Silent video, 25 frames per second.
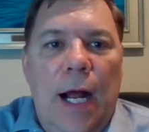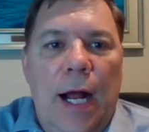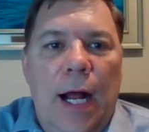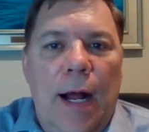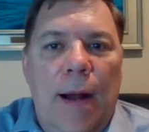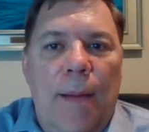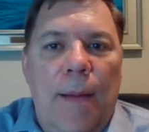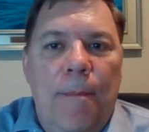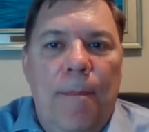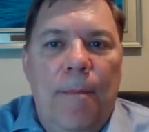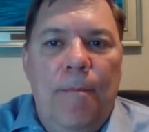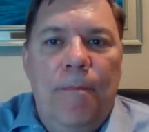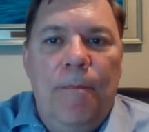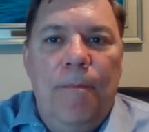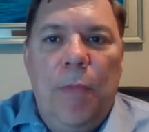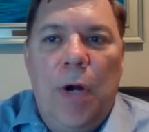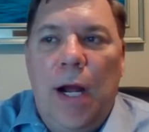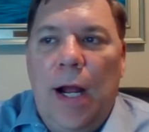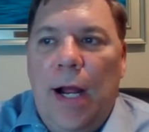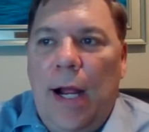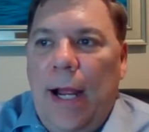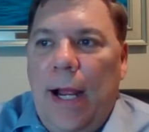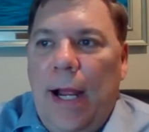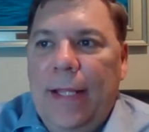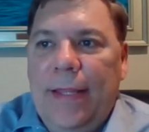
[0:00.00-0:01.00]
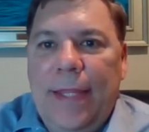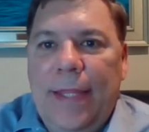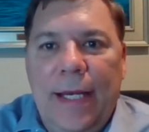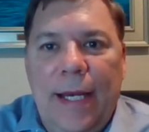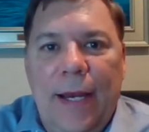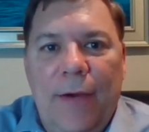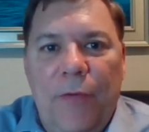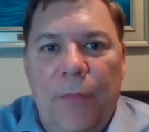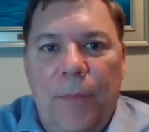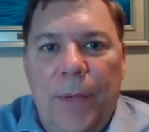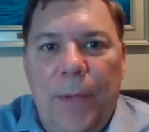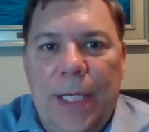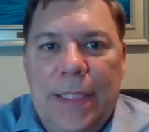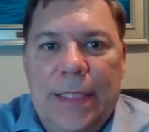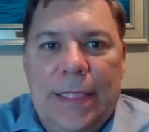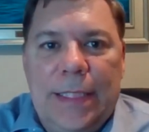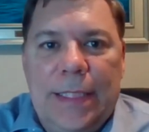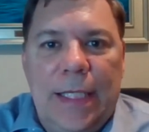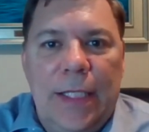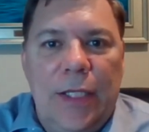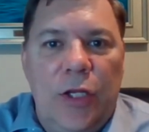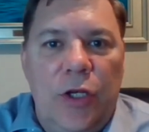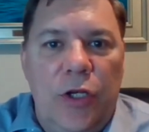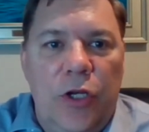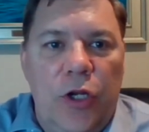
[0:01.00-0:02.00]
Um, I think everybody's
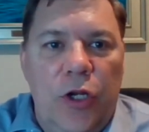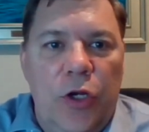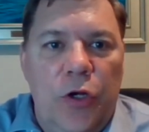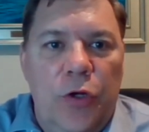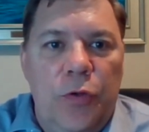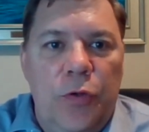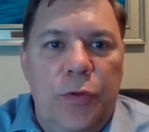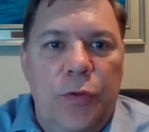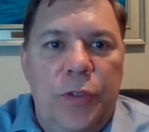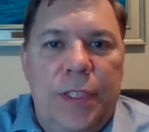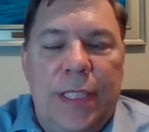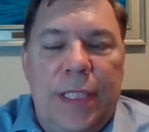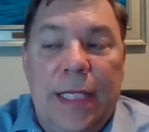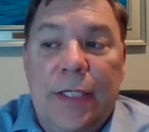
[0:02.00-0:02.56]
seen the news.